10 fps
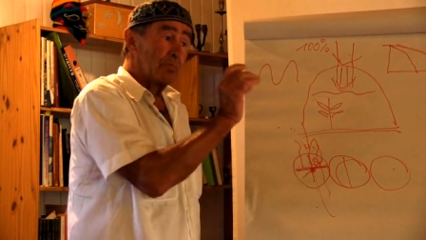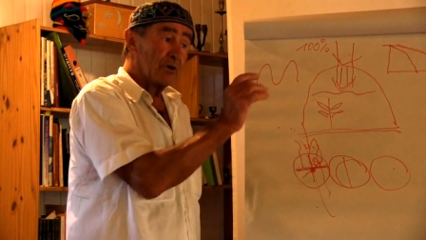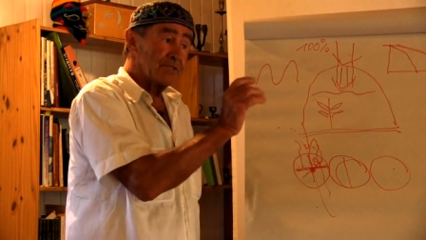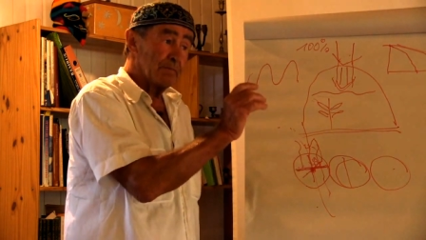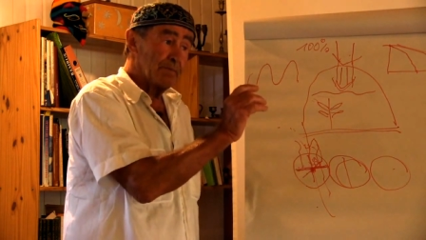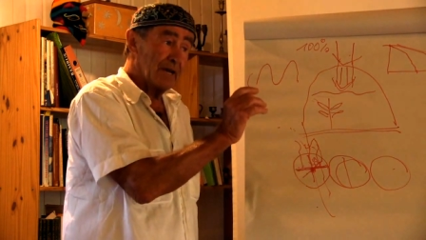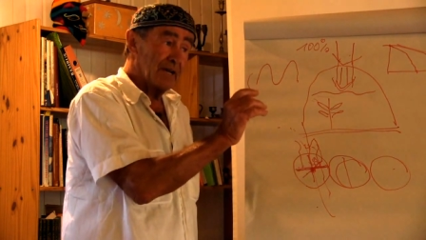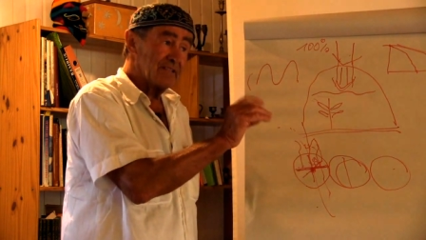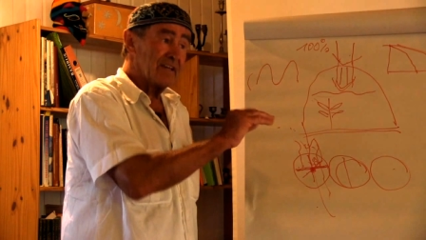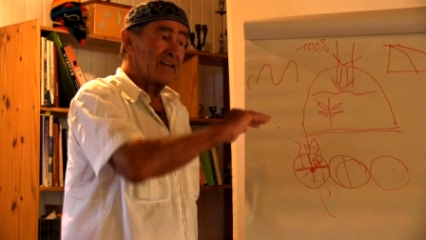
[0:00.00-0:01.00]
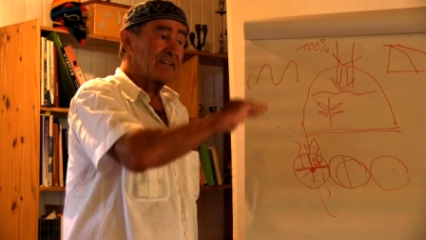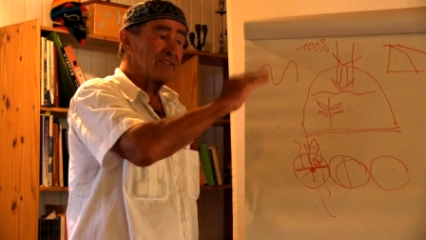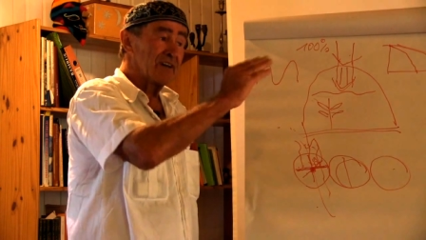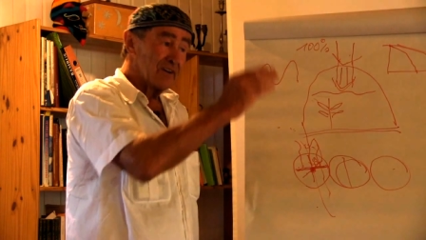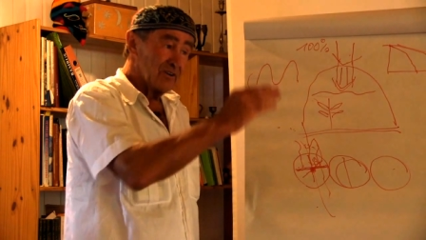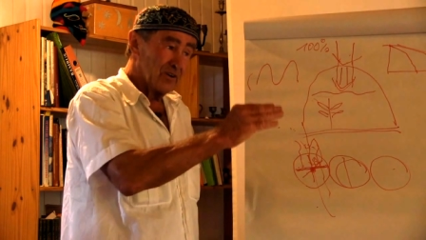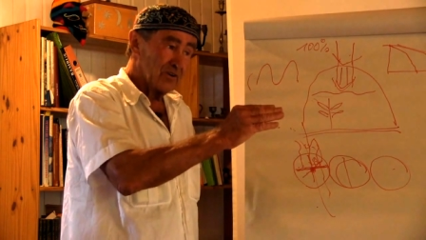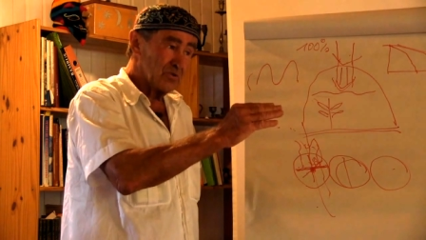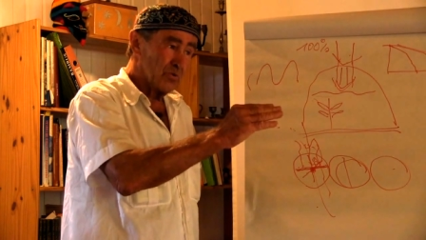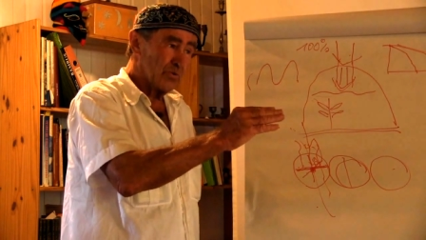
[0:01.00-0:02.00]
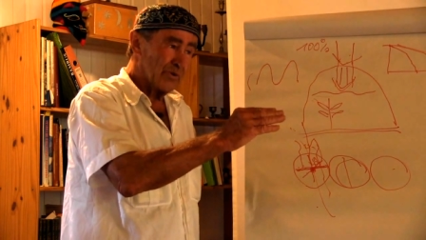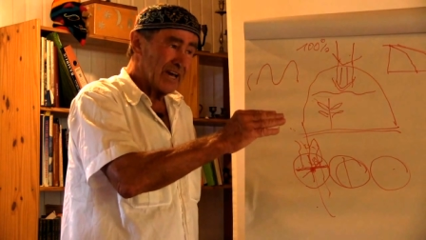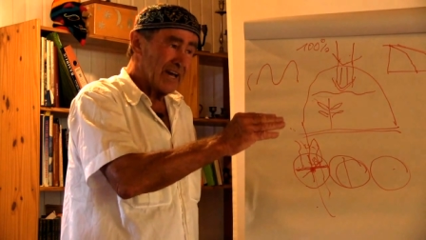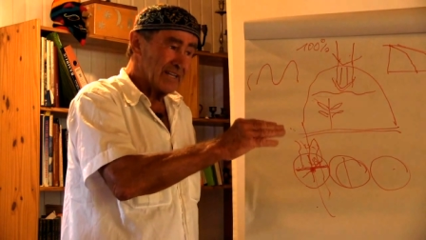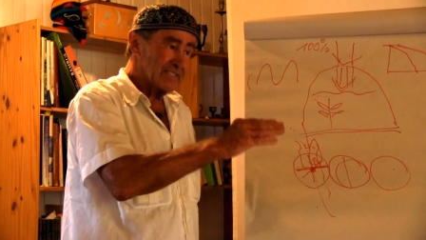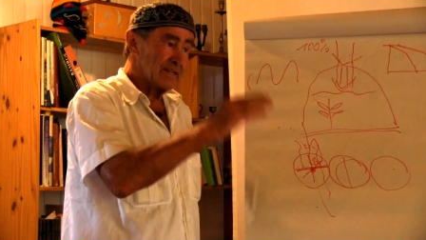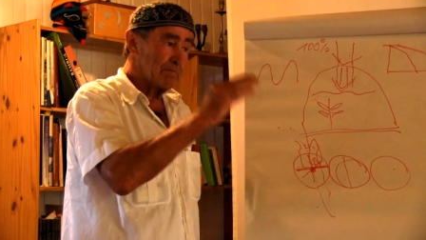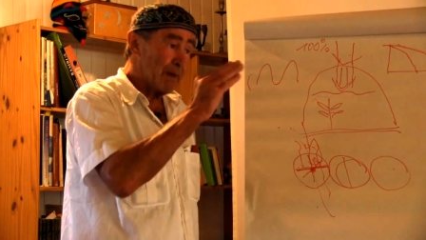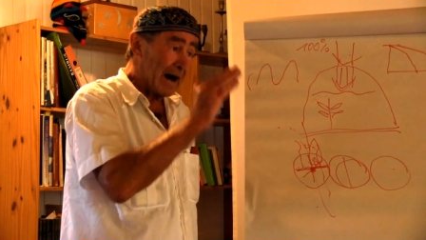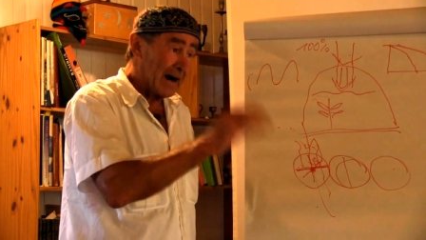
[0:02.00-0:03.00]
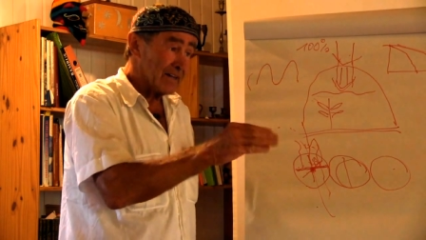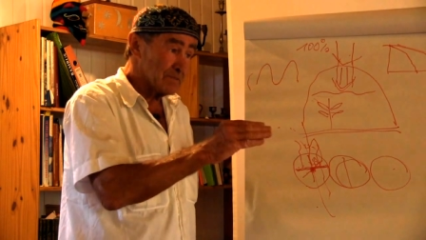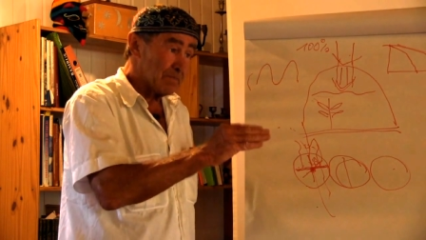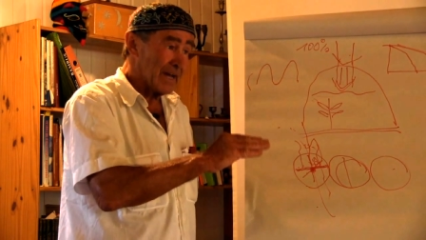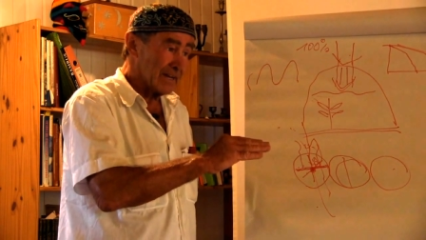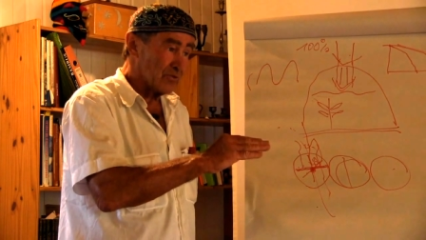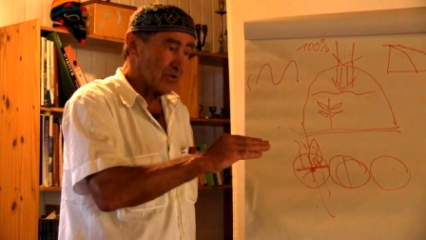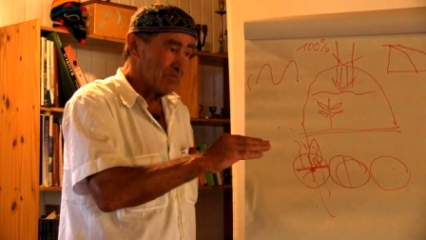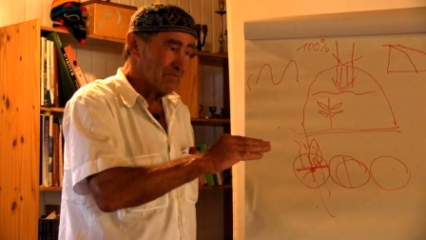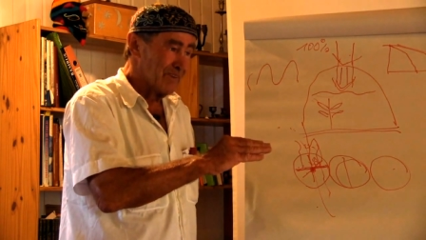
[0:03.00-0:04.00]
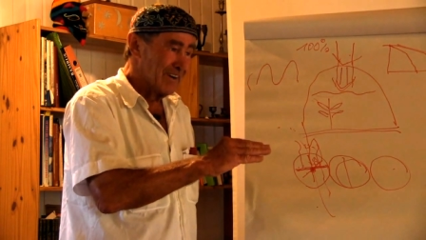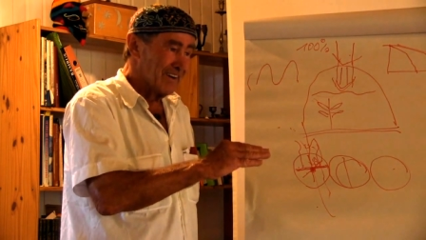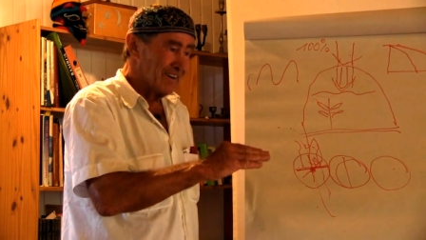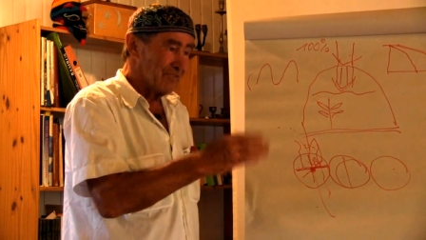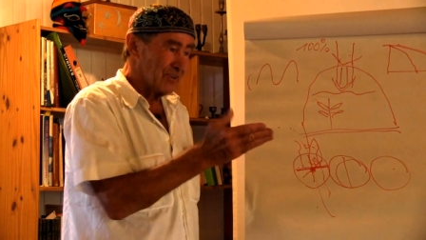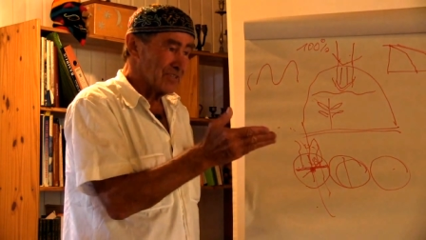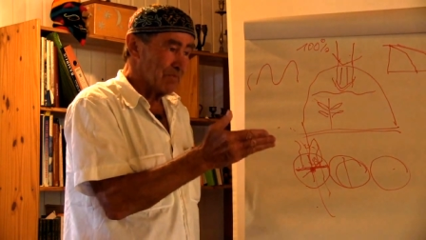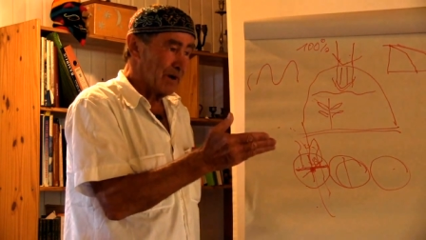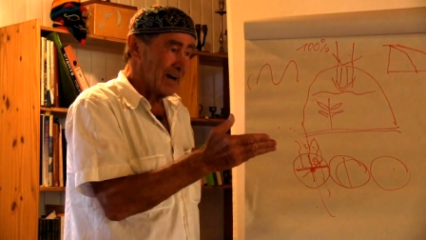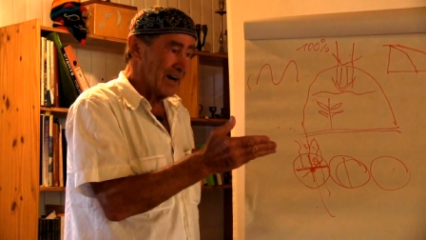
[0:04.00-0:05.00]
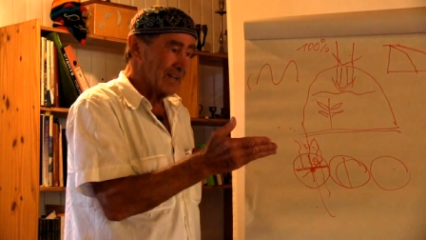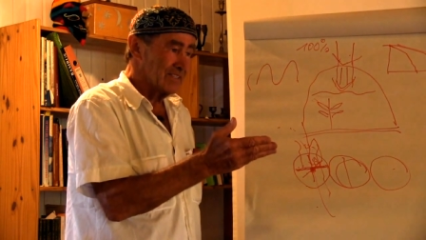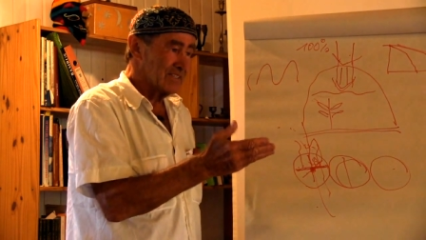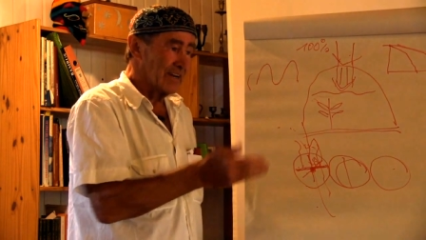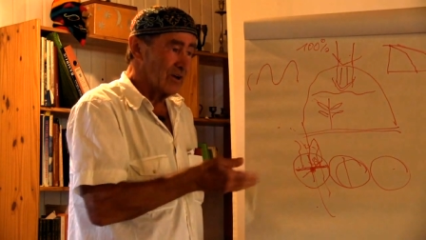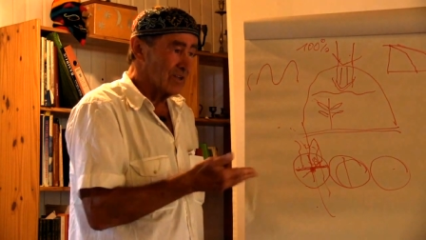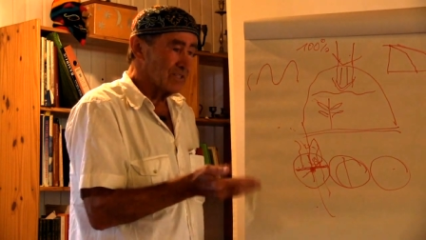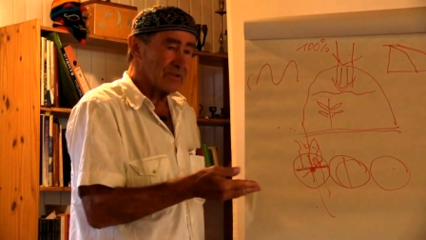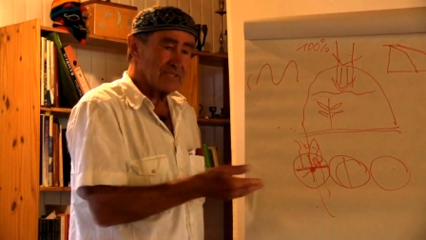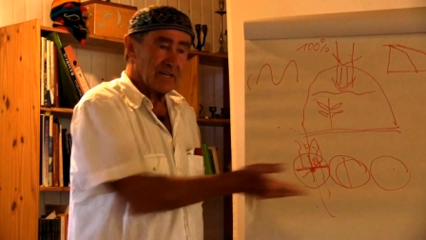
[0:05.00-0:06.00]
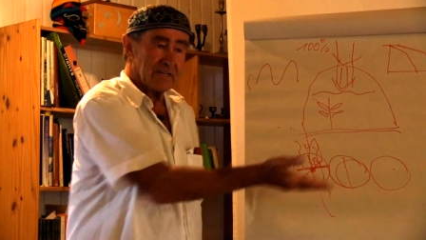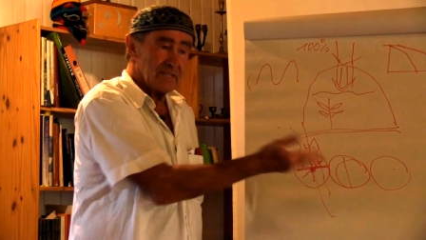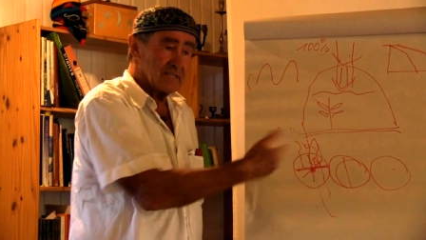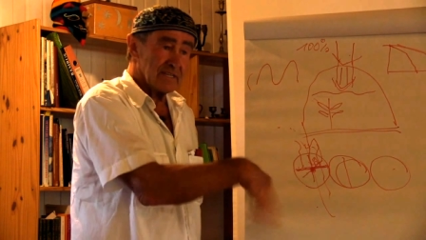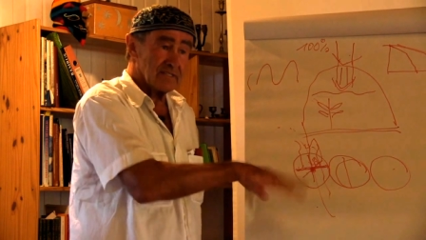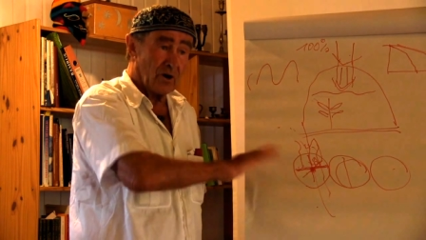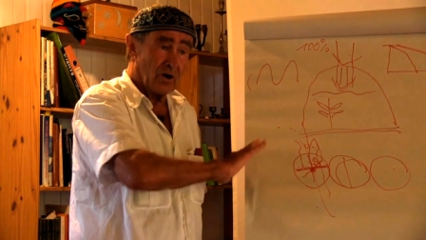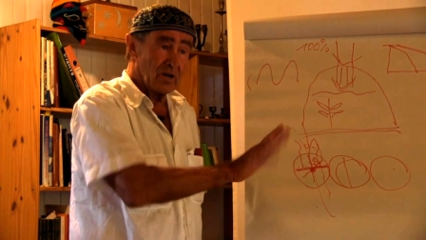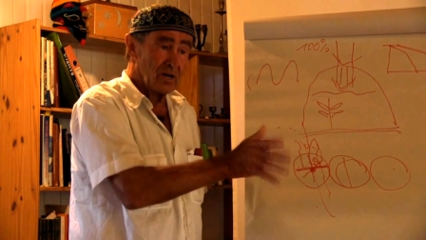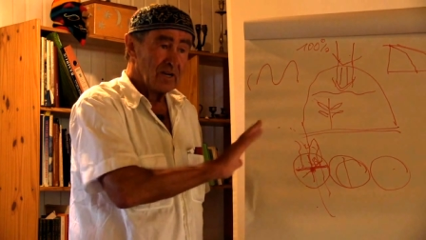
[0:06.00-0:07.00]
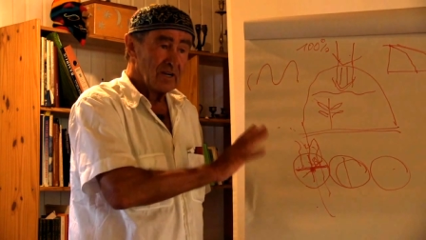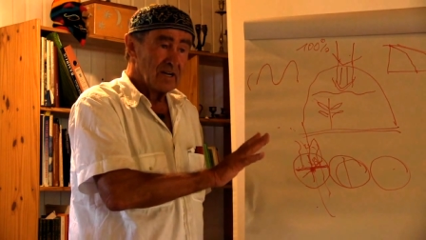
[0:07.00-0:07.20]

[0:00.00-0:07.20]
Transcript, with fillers: possibilities to create the power spectrum for the plants and all those things. This is all